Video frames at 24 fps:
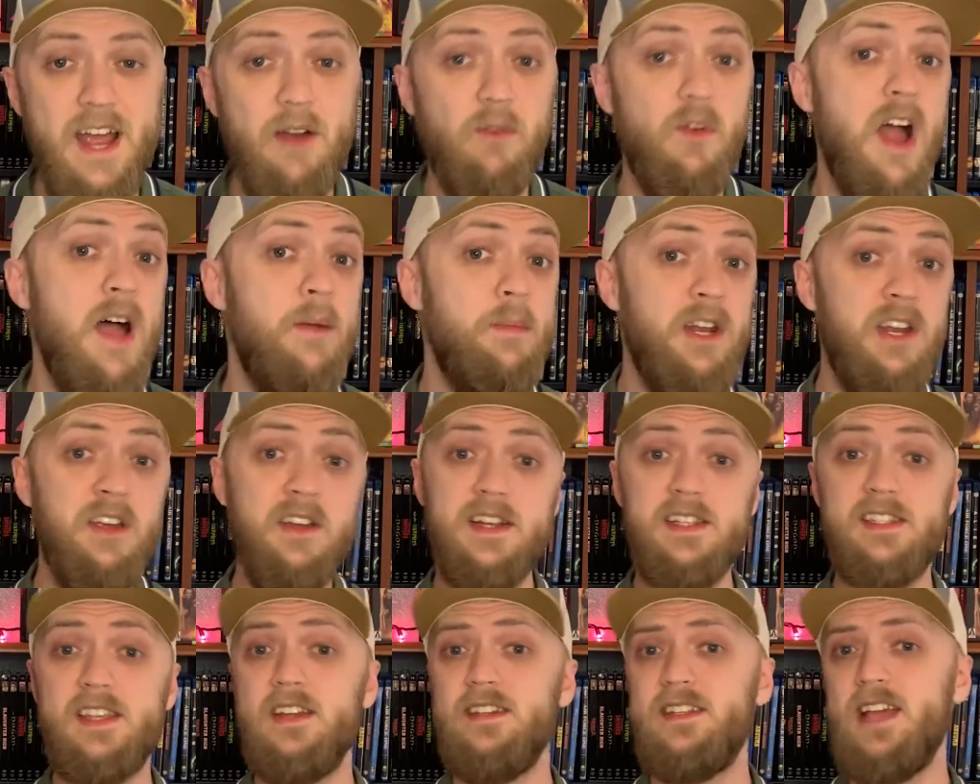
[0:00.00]
Now, Robin
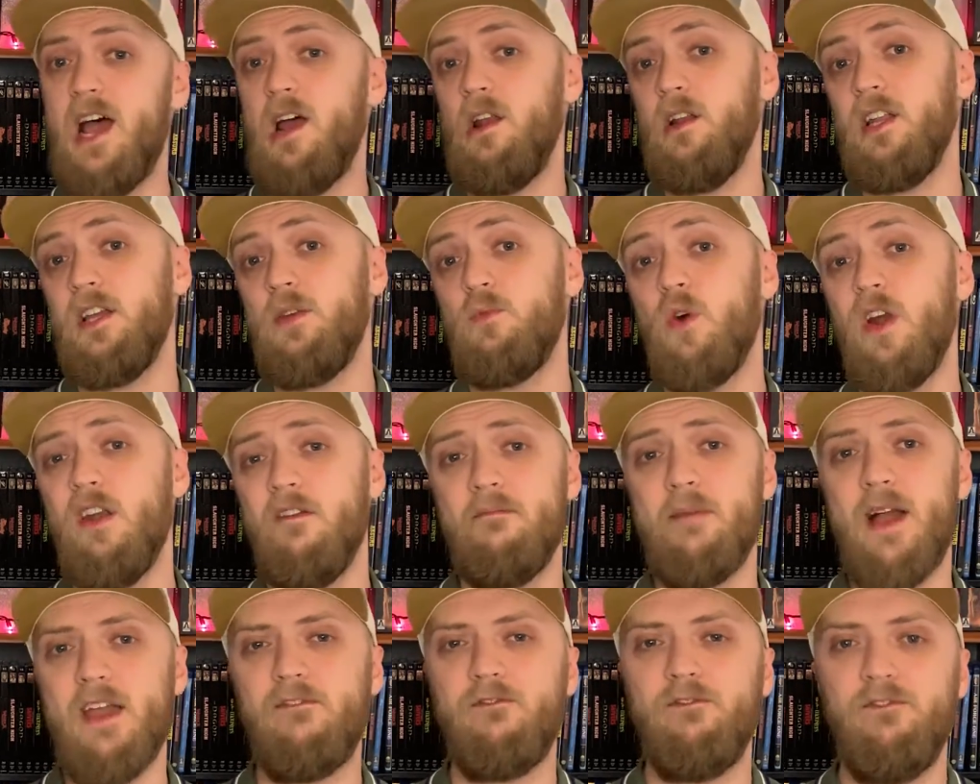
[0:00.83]
Hood is undoubtedly one
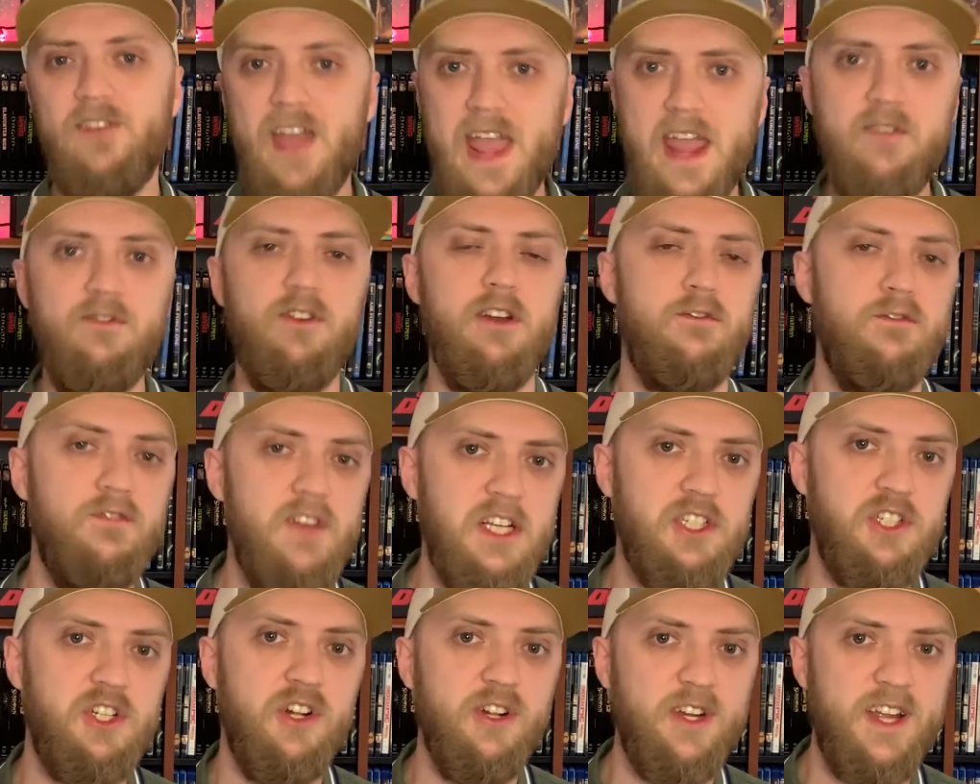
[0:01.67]
of my favorite
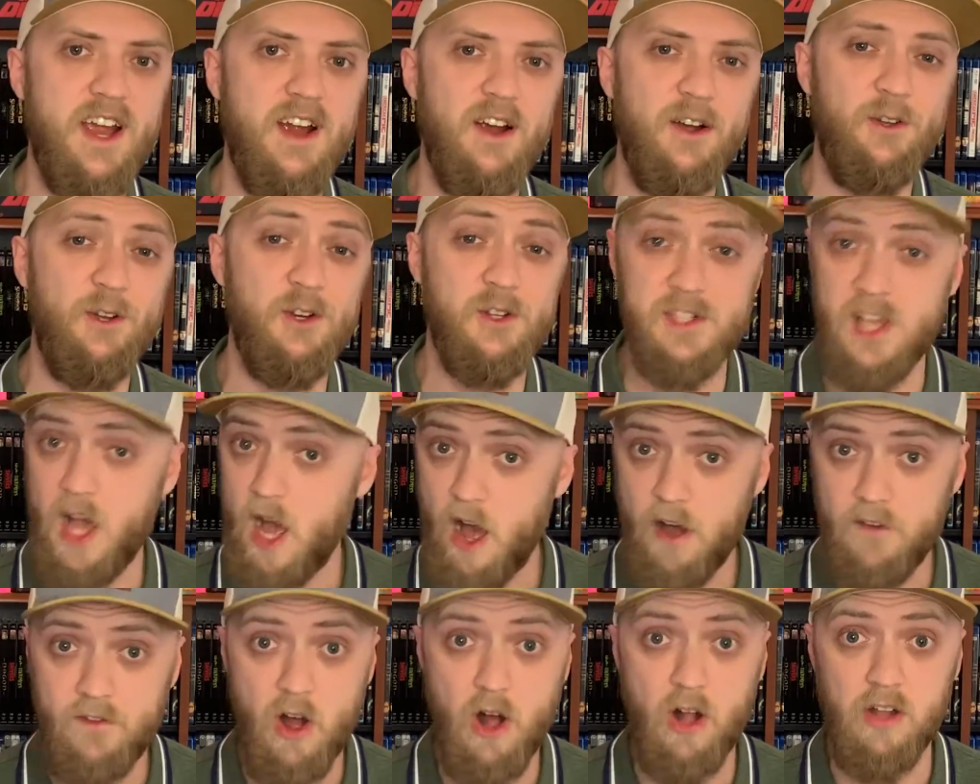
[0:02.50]
fictional characters
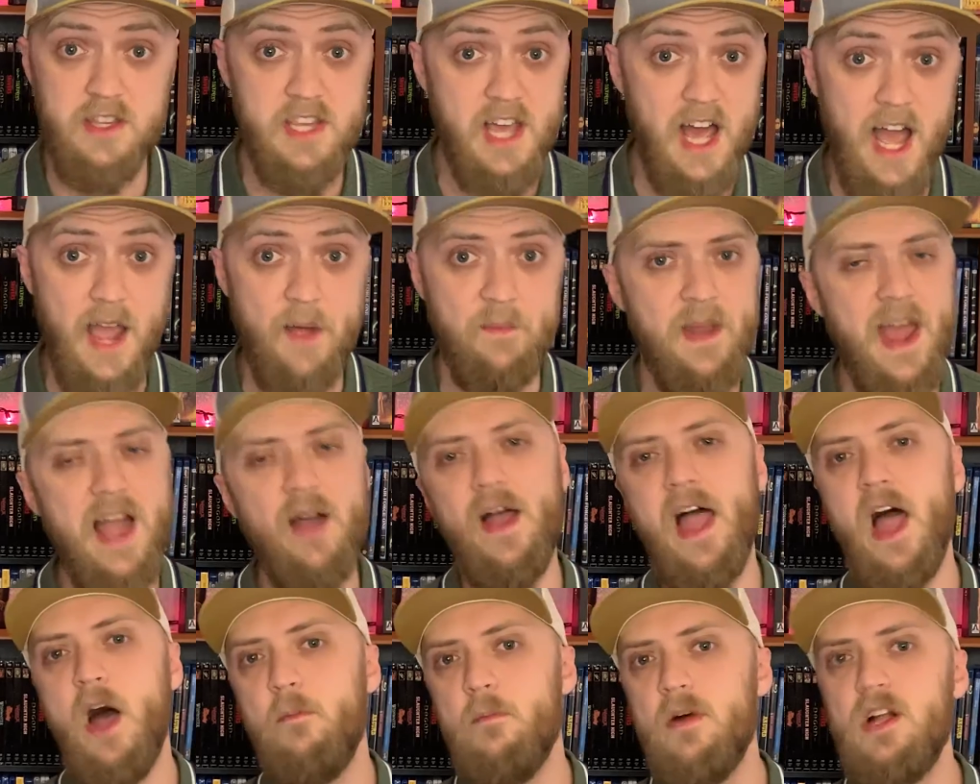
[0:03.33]
of all time.
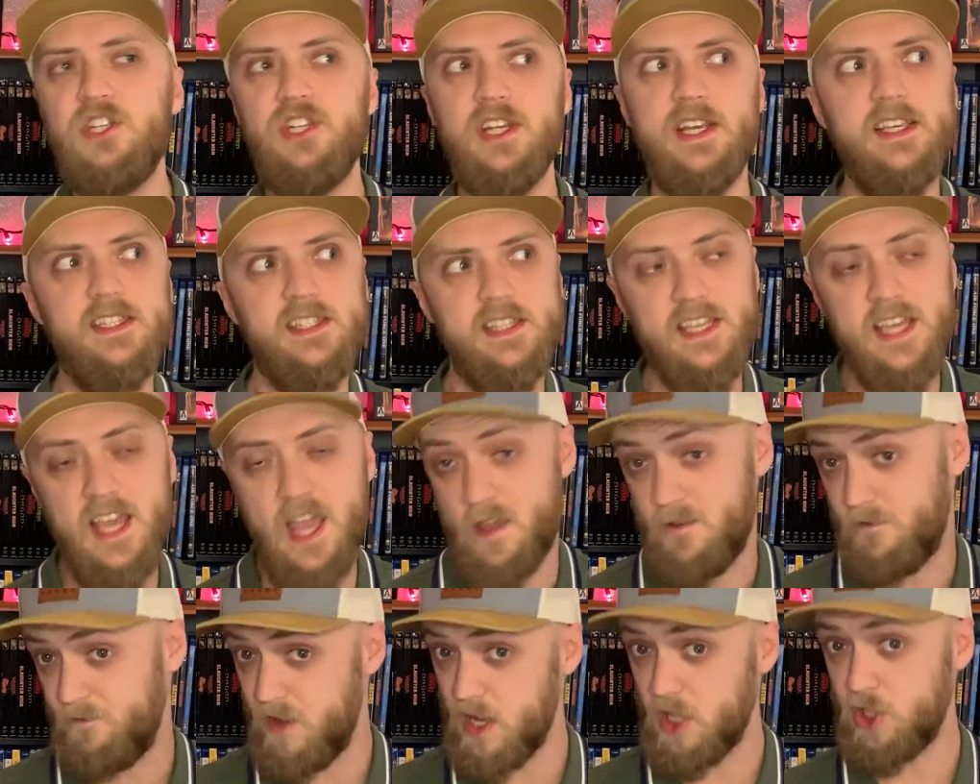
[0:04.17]
Now, how much is he
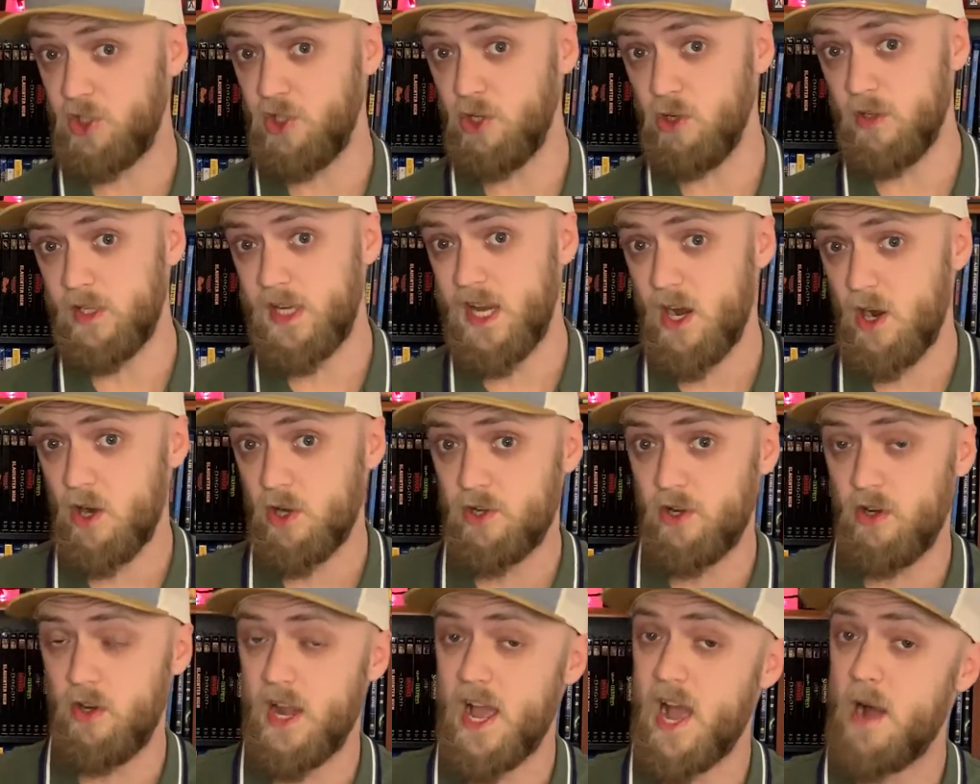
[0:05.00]
a fictional
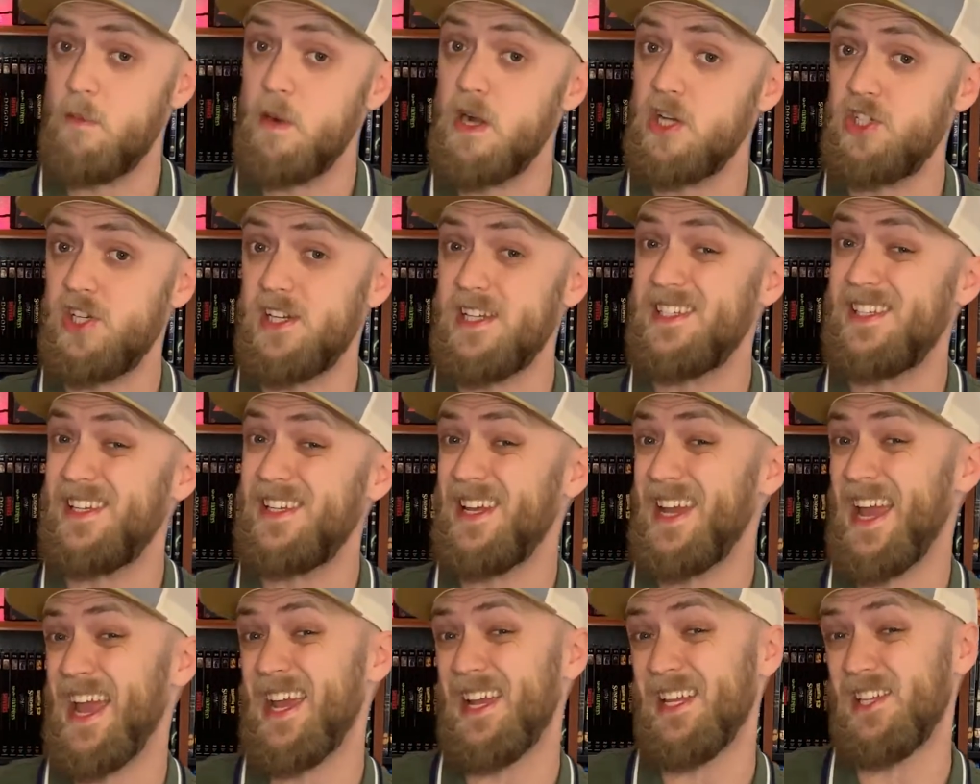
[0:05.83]
character and how much is
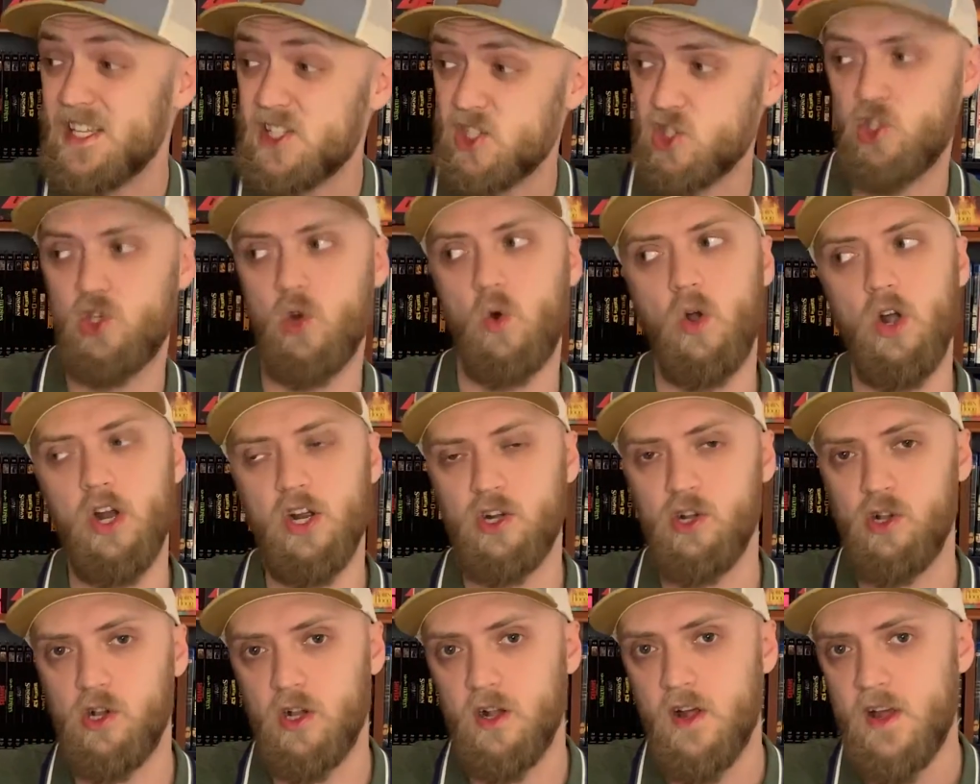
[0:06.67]
he a
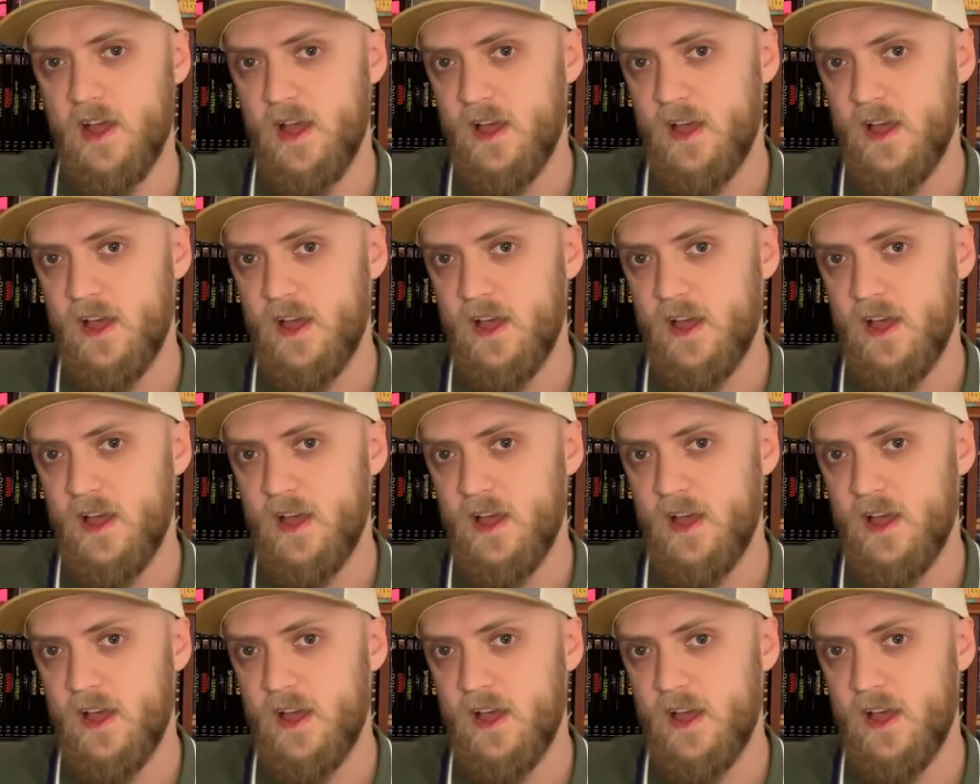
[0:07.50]
historical